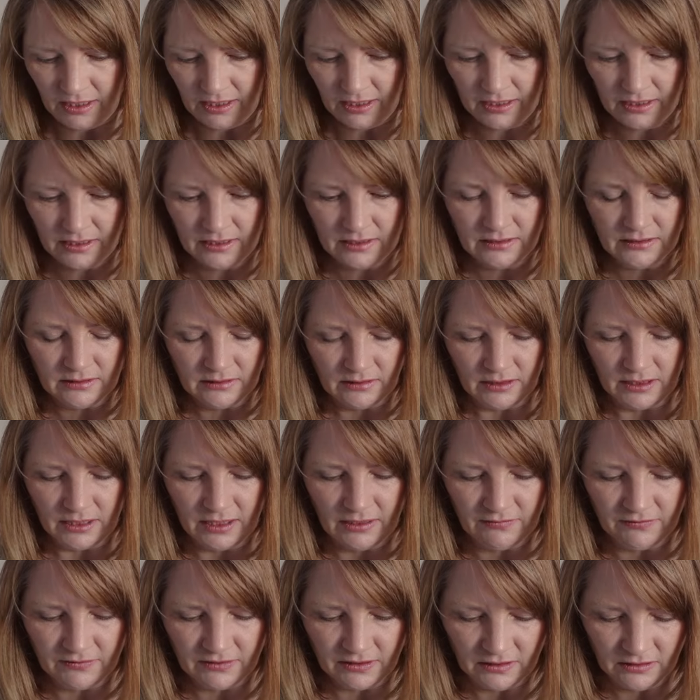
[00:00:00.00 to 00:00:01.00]
And I
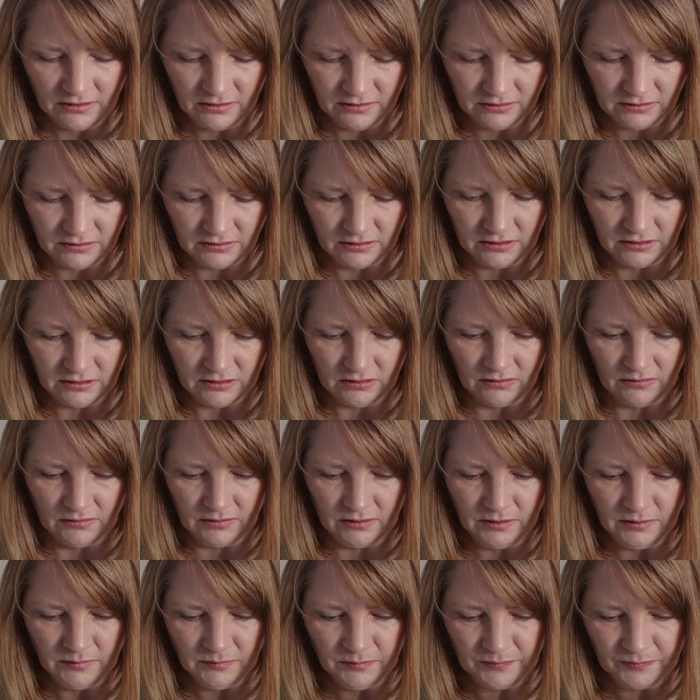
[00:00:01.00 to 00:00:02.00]
have cast it
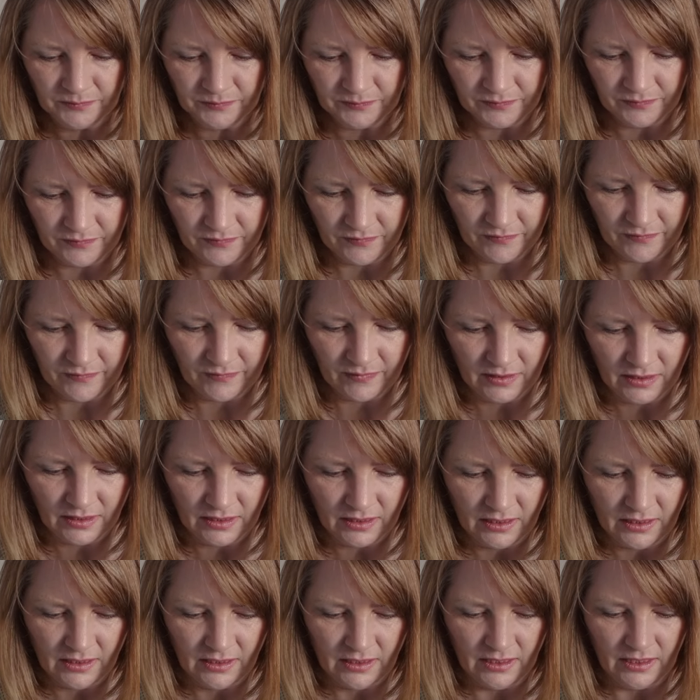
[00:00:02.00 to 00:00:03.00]
on,
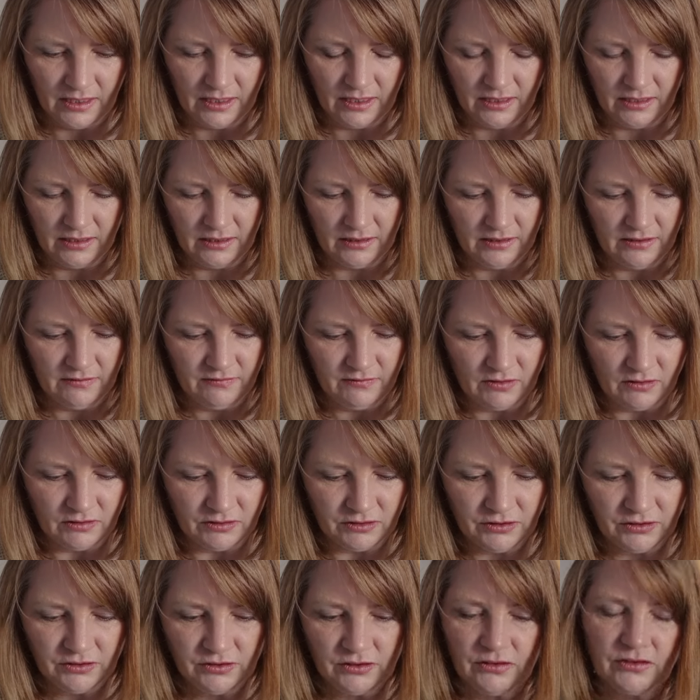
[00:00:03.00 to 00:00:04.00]
and I've
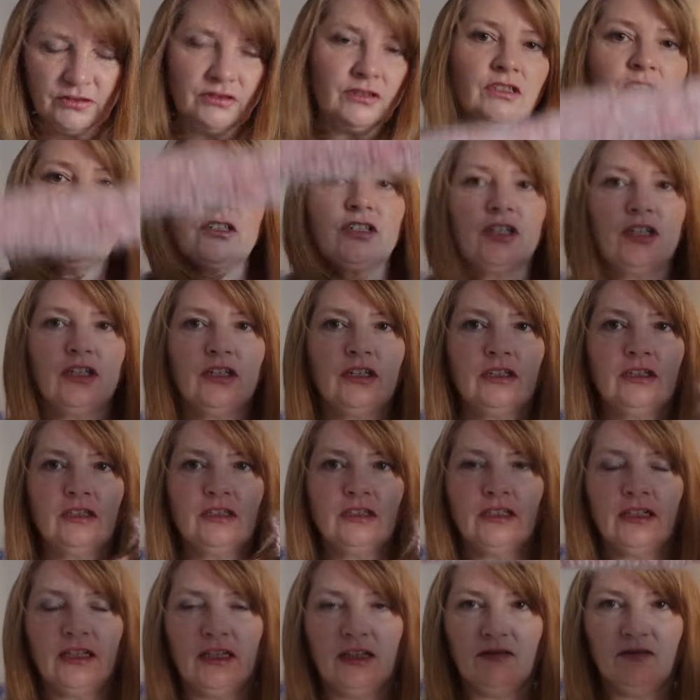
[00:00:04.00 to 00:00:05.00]
got a sausage,
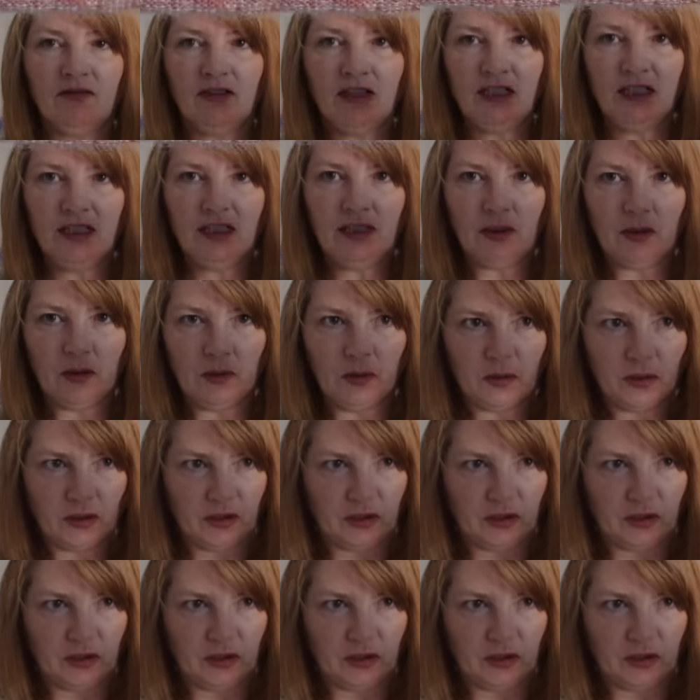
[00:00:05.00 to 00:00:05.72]
a really long